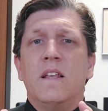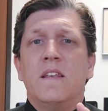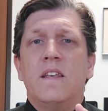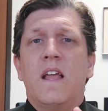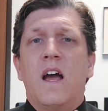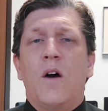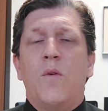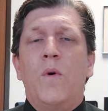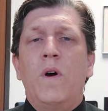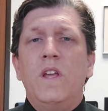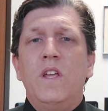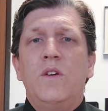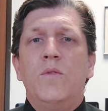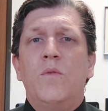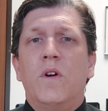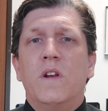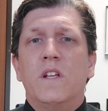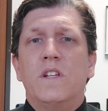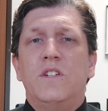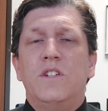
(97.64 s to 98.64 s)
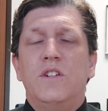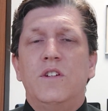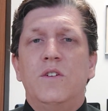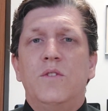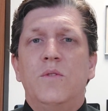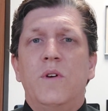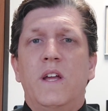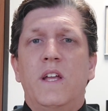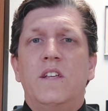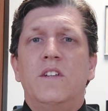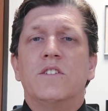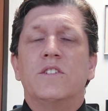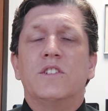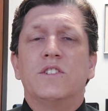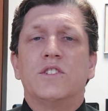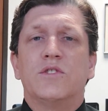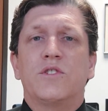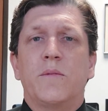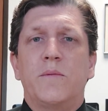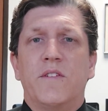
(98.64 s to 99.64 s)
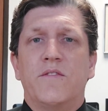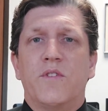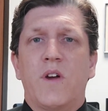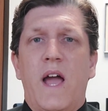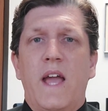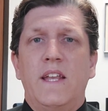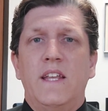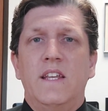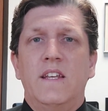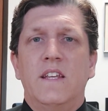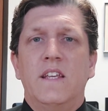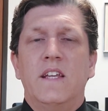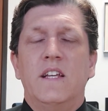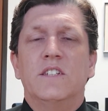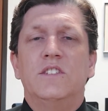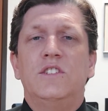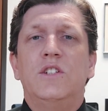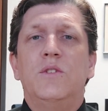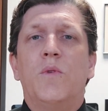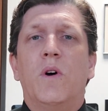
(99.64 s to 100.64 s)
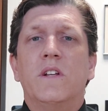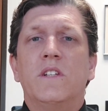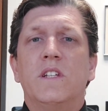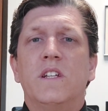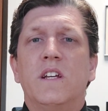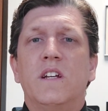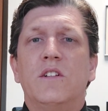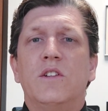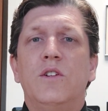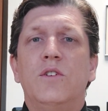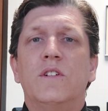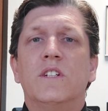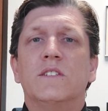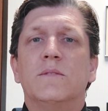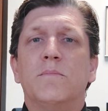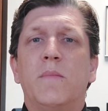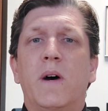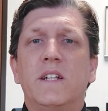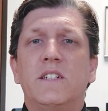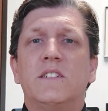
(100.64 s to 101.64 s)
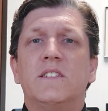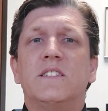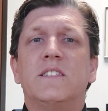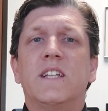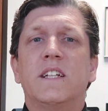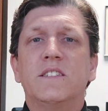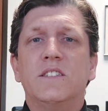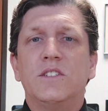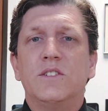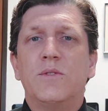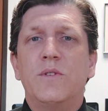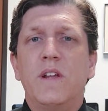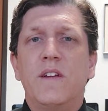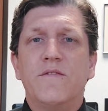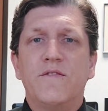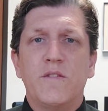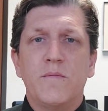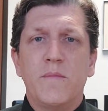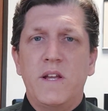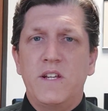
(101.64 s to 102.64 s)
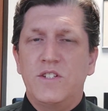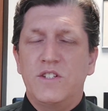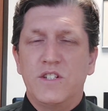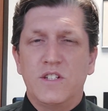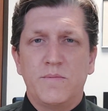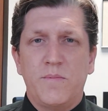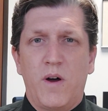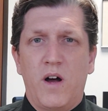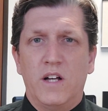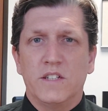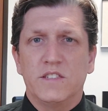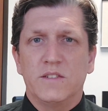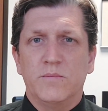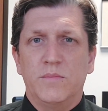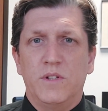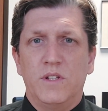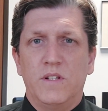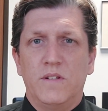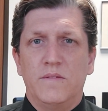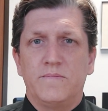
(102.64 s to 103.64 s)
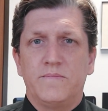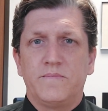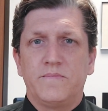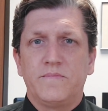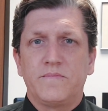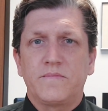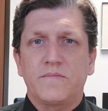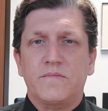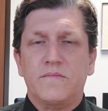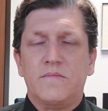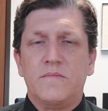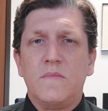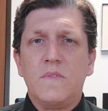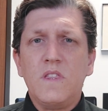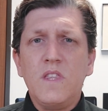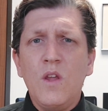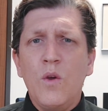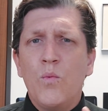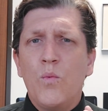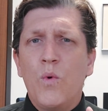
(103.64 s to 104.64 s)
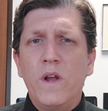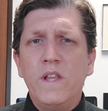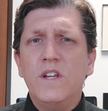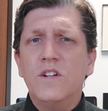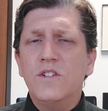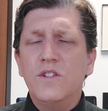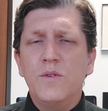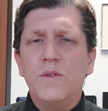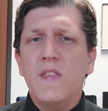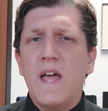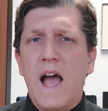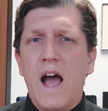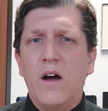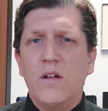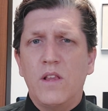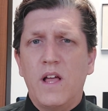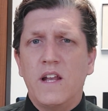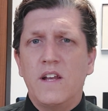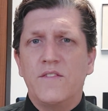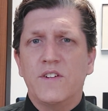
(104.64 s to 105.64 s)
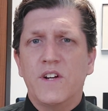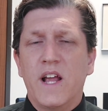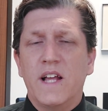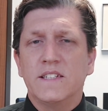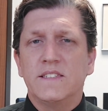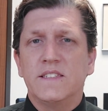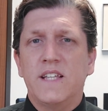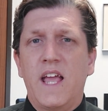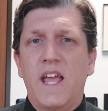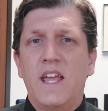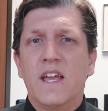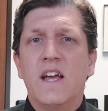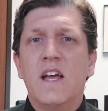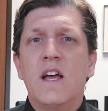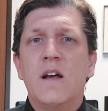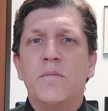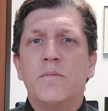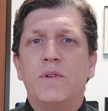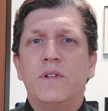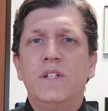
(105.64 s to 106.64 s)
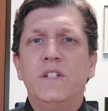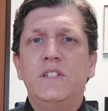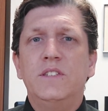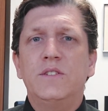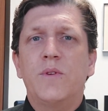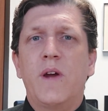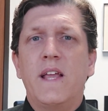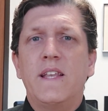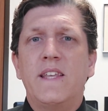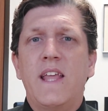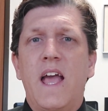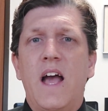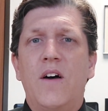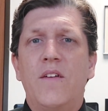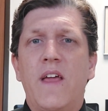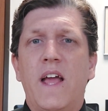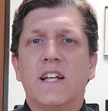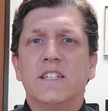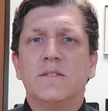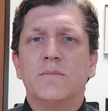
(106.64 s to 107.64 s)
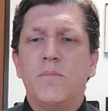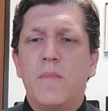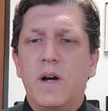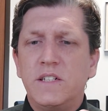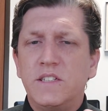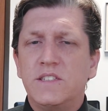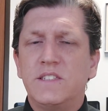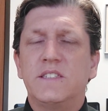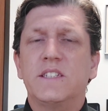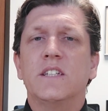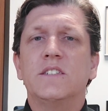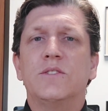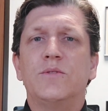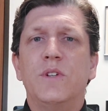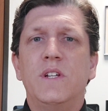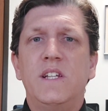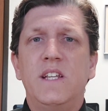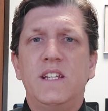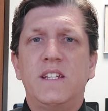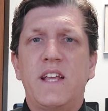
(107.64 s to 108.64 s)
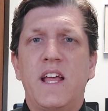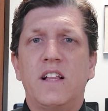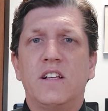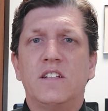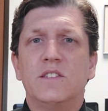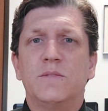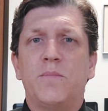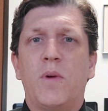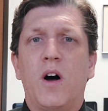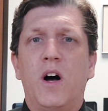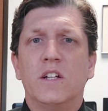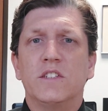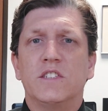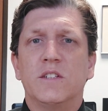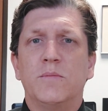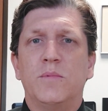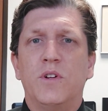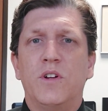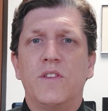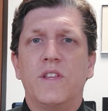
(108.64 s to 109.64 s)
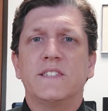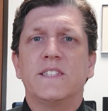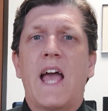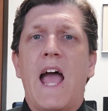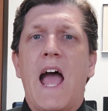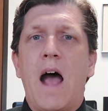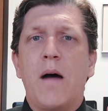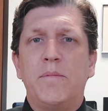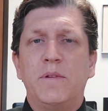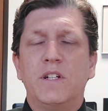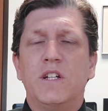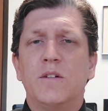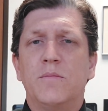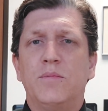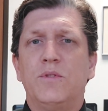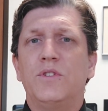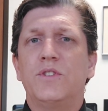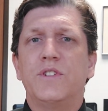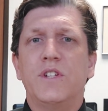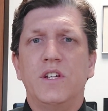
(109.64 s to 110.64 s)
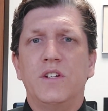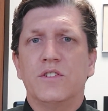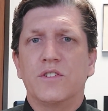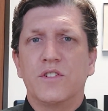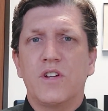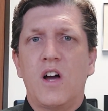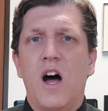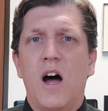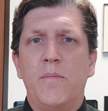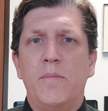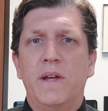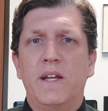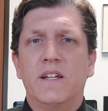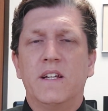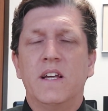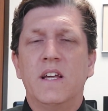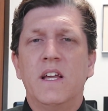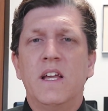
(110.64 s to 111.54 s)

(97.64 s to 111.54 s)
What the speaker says: Now, what you want to do in your descriptive writing is you want to include as much sensory information as possible. When you're doing the outline of your essay, please write down as much sensory detail as possible that's applicable to your topic.